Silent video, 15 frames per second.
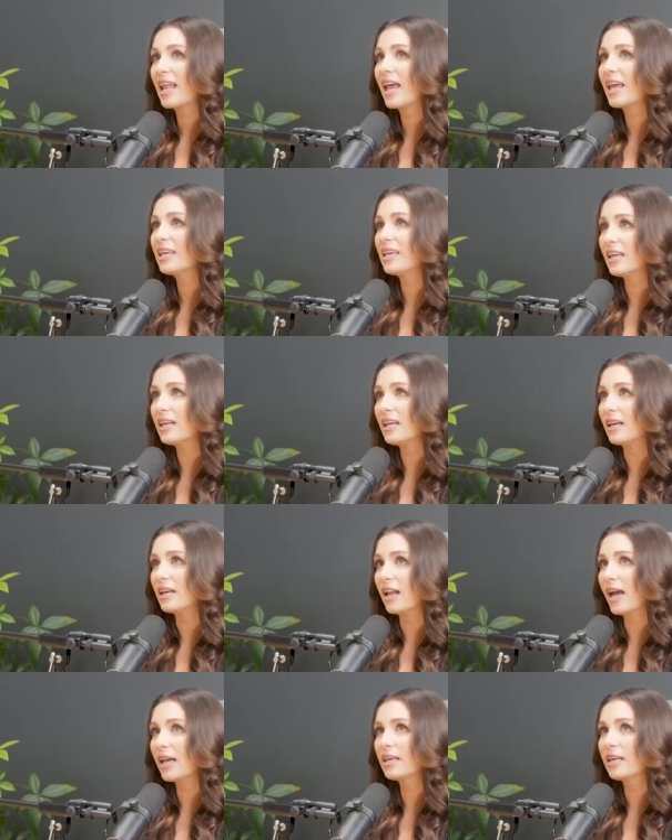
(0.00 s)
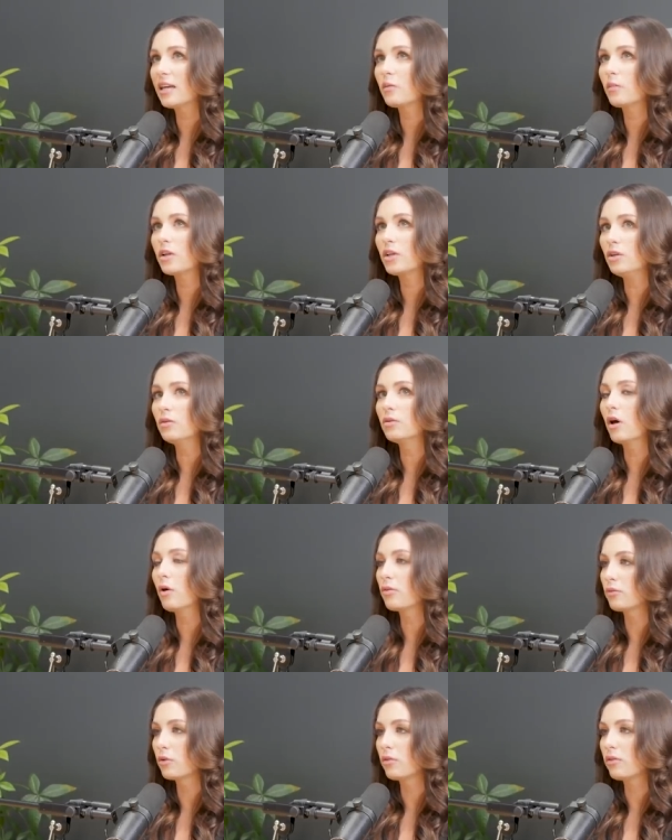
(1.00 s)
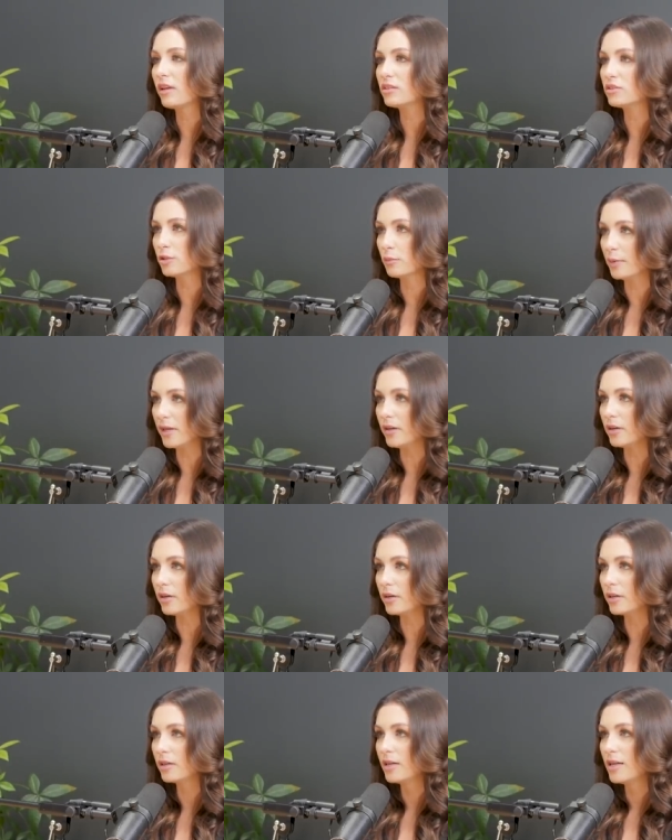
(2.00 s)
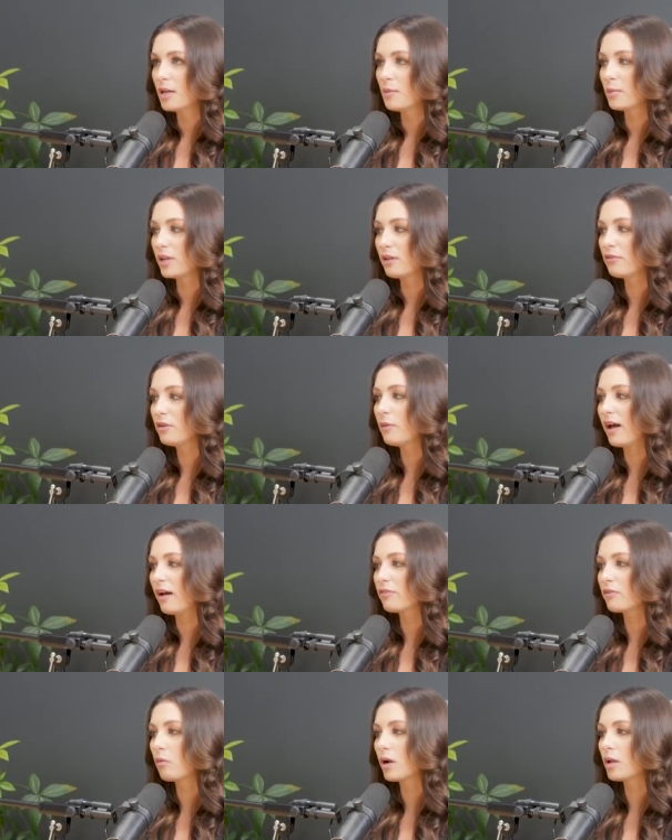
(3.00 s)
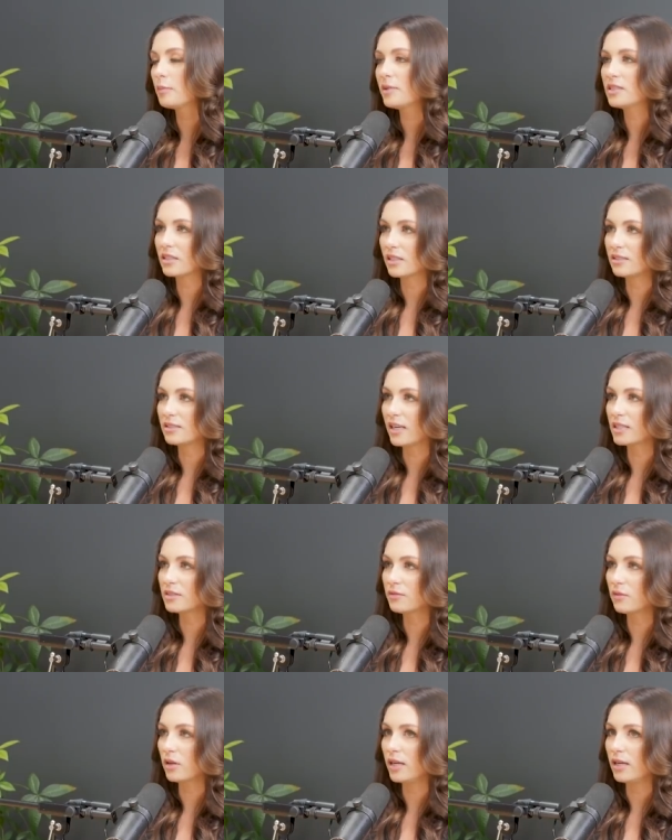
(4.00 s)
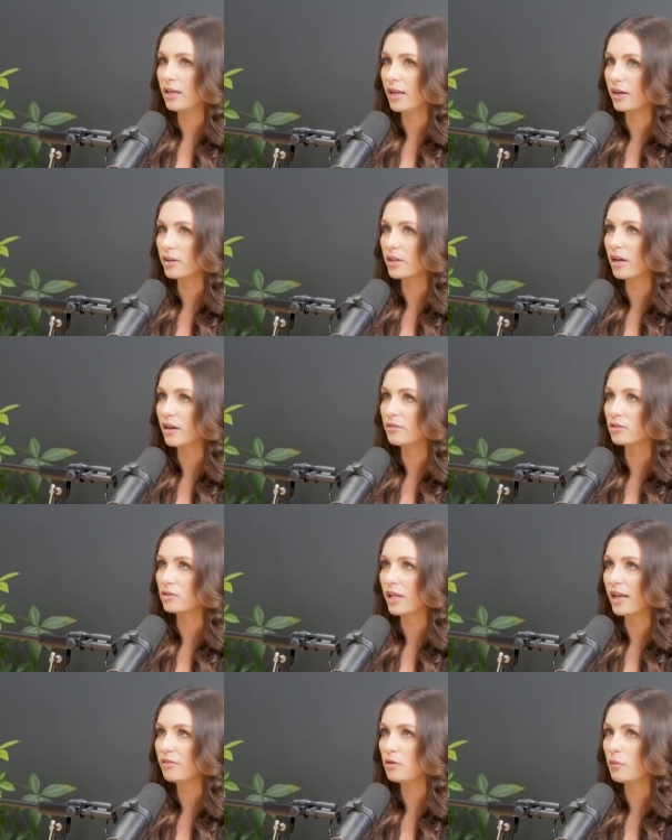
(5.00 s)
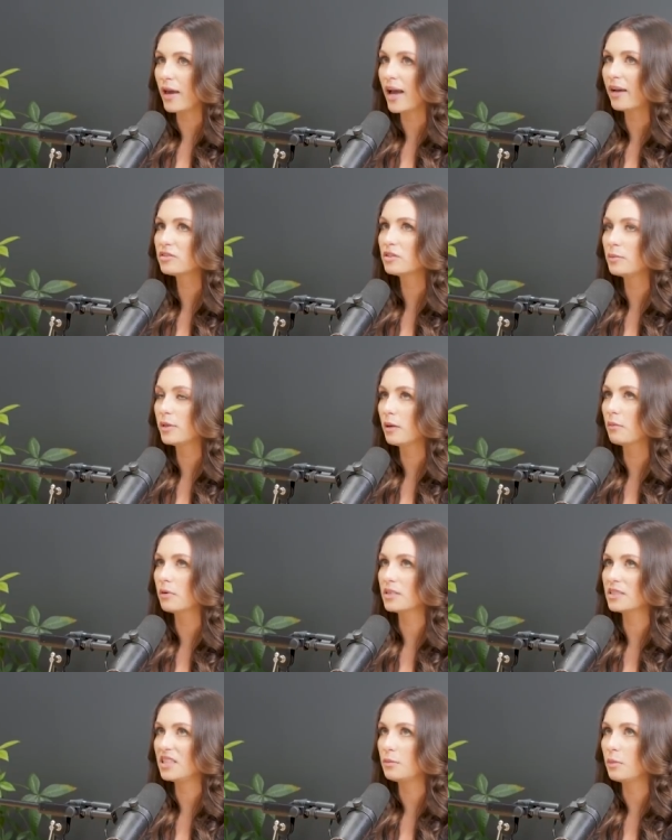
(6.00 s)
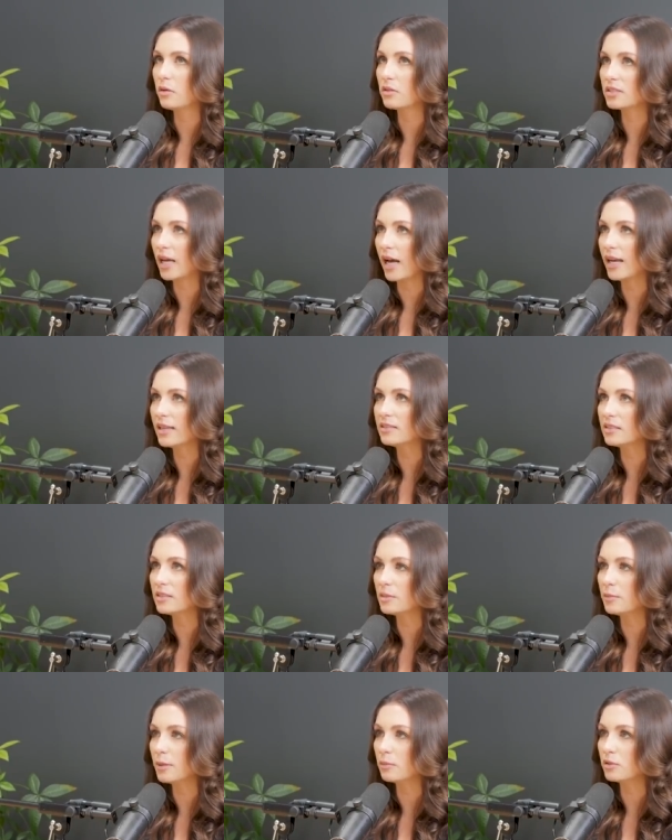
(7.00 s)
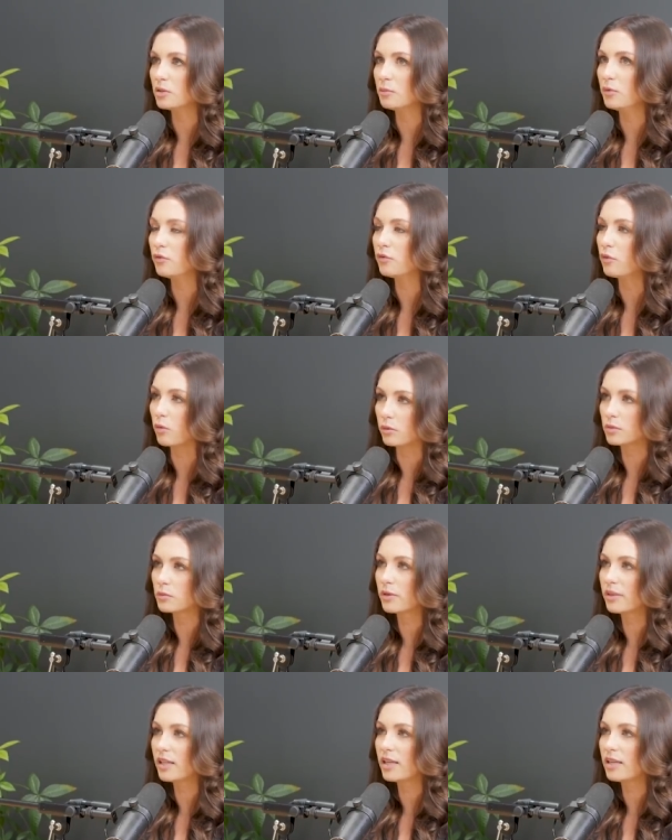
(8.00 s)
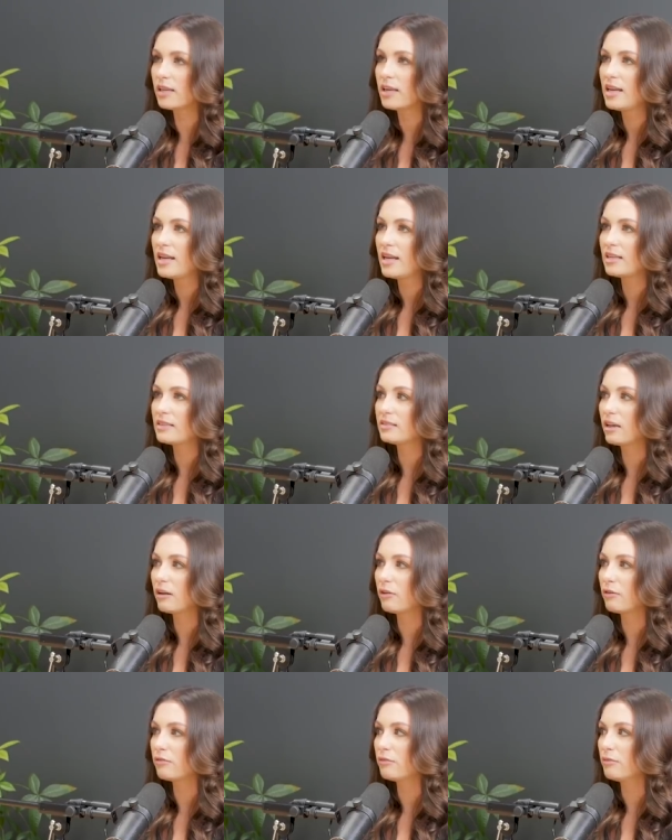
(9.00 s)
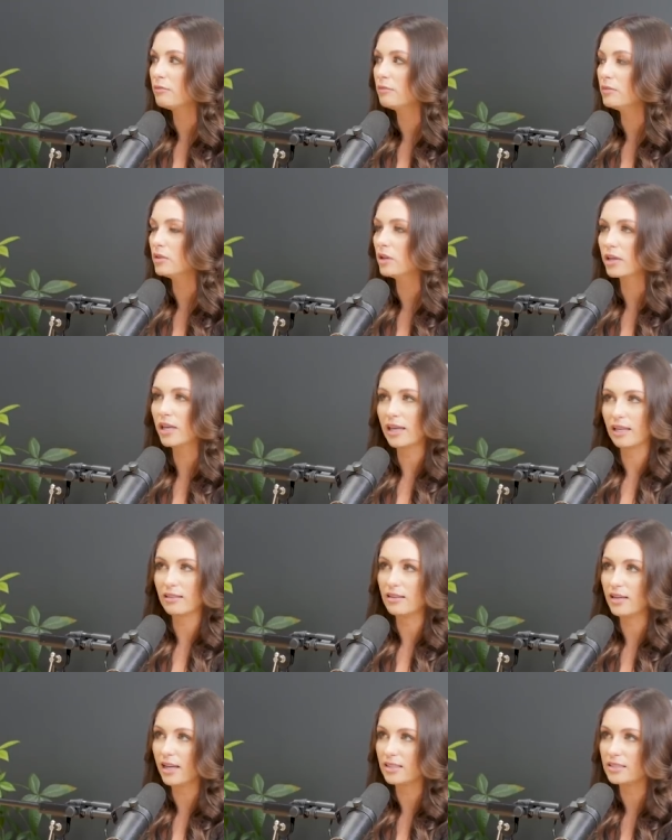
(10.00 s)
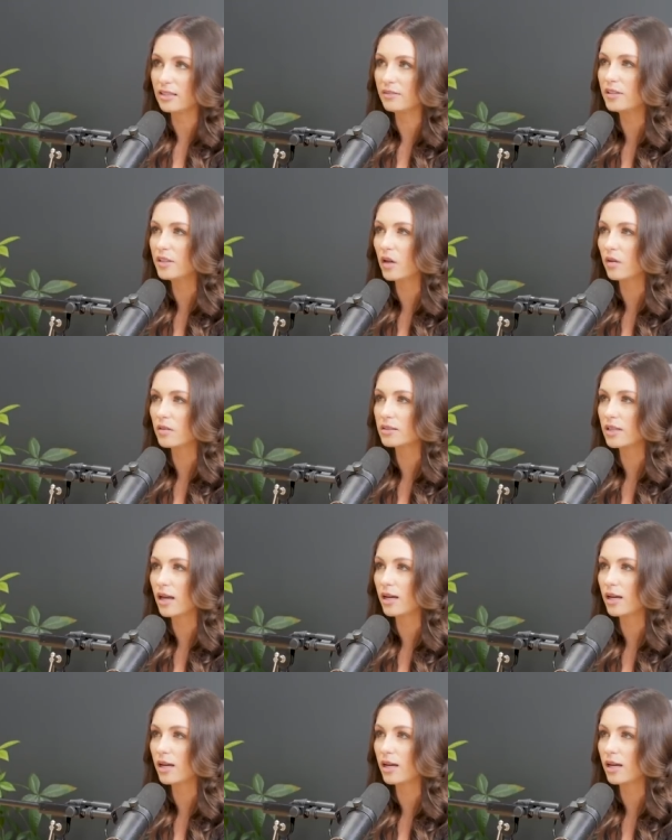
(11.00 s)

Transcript: And I get it. I get when you go through things, you're bitter. But if you ever want to be successful in an area of your life, you have to be able to see both sides and to be able to move forward with it, instead of looking at the negativity all the